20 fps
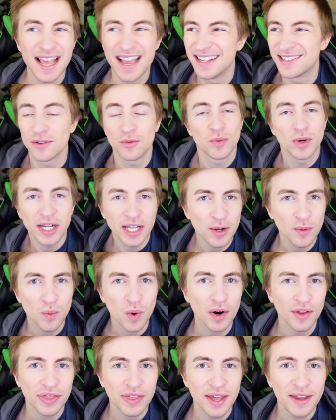Is it really
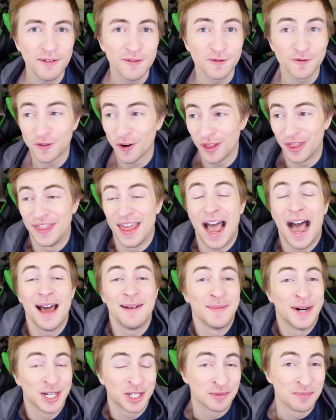worth it for that
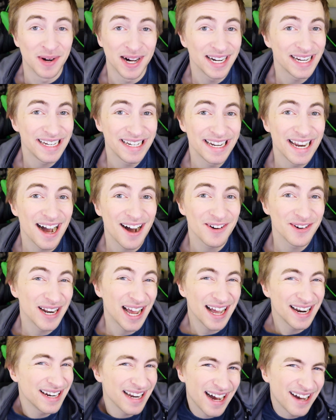much money? No,
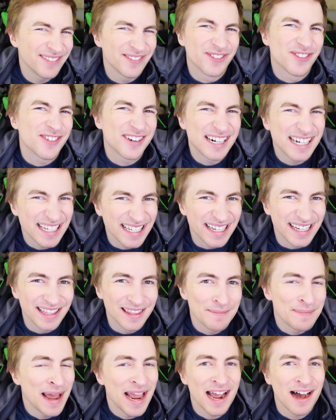not really.
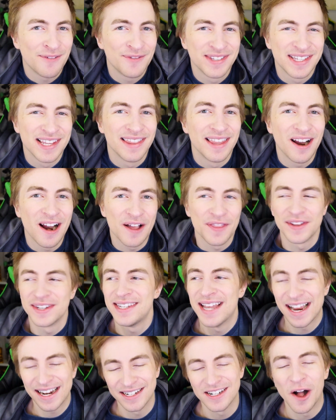The payoff isn't there yet. The
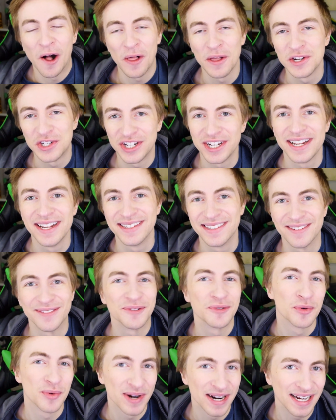technology isn't
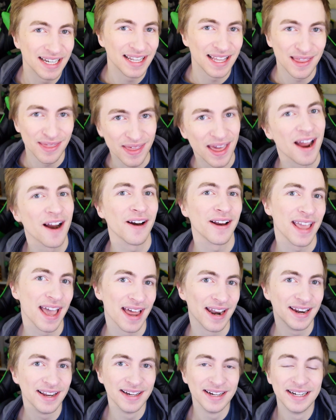really there
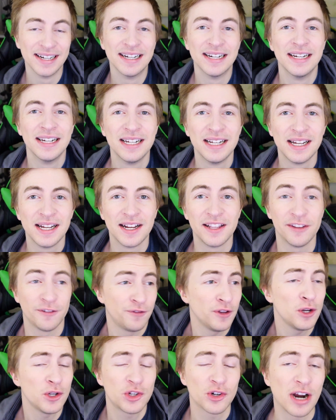yet. In the
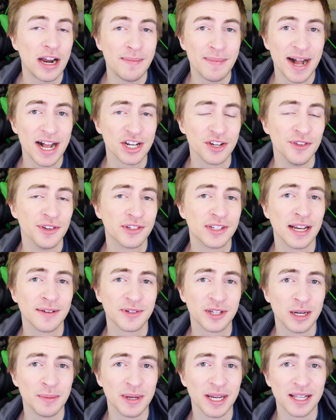future, I imagine this
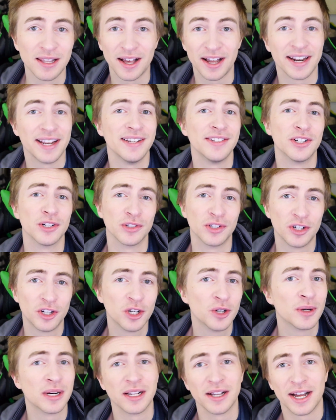stuff's going to be a lot easier to
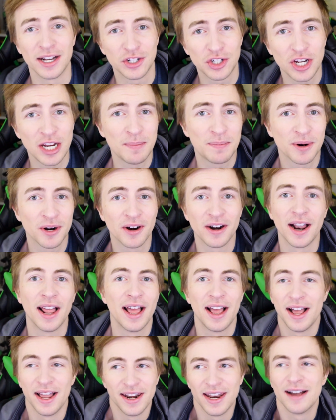do and a lot cheaper.
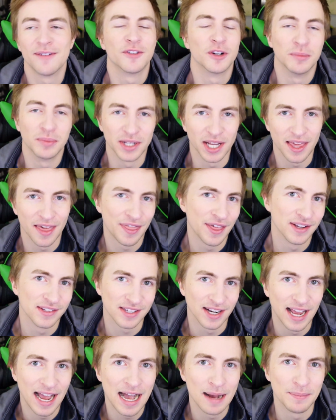Inevitably, that thing's
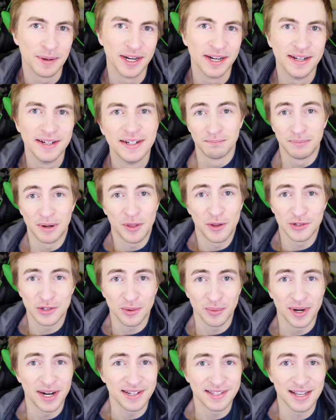going to happen. But there's
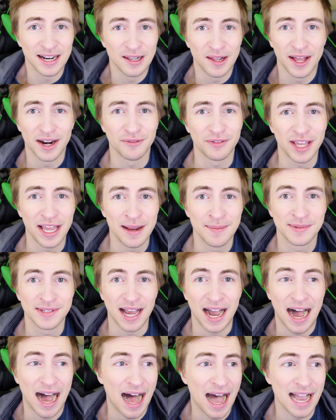a reason a lot of games
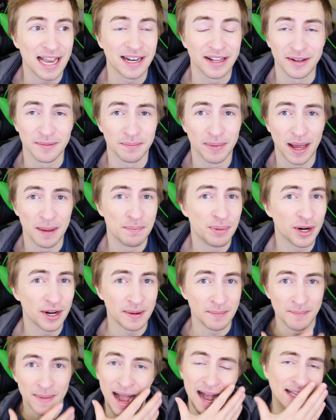hide it by
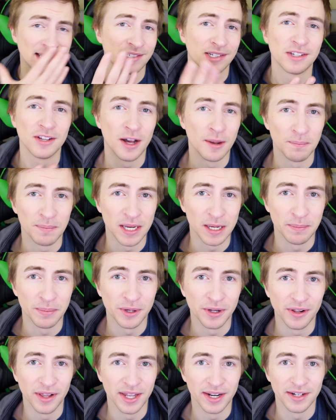putting masks on
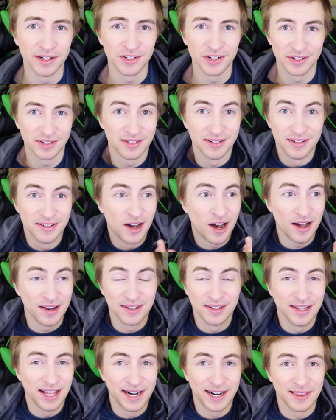people and just
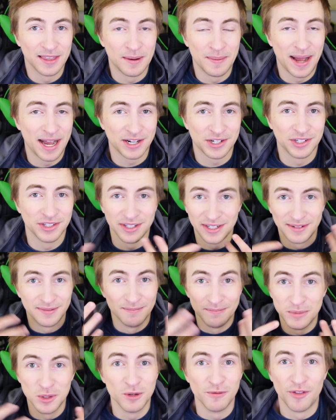not letting them actually
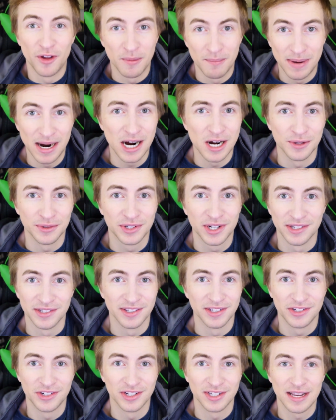move their mouths.
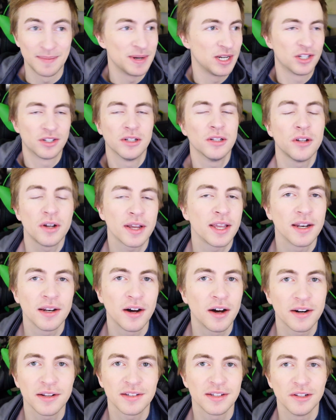Because it's just, I mean, look at
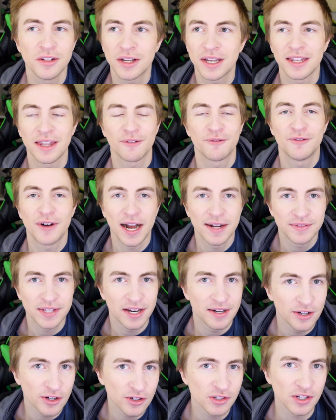like
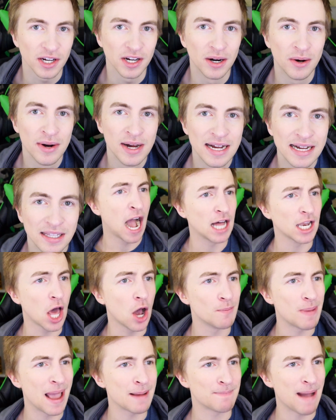5-10 years ago.
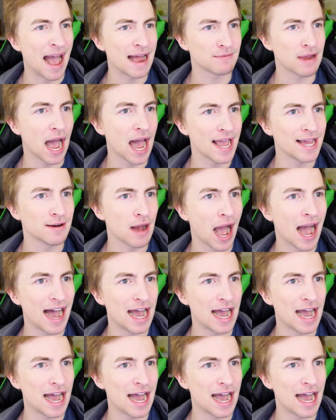Hello, big bad guy.